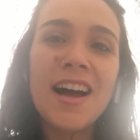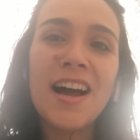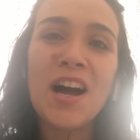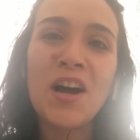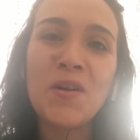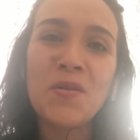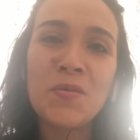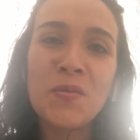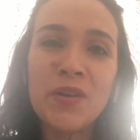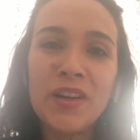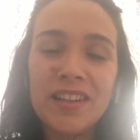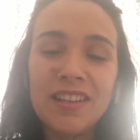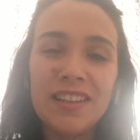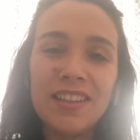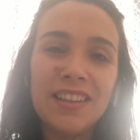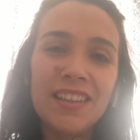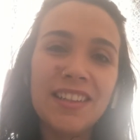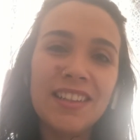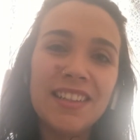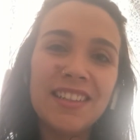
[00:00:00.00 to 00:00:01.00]
I
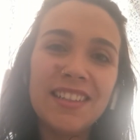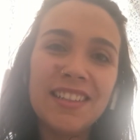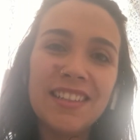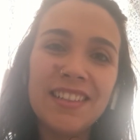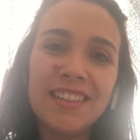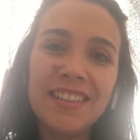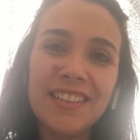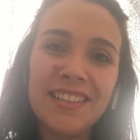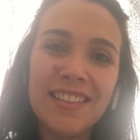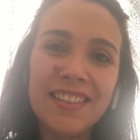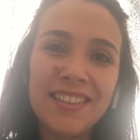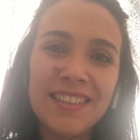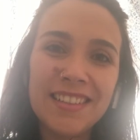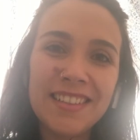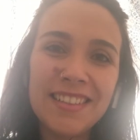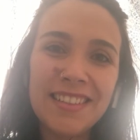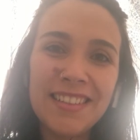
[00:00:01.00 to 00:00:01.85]
will.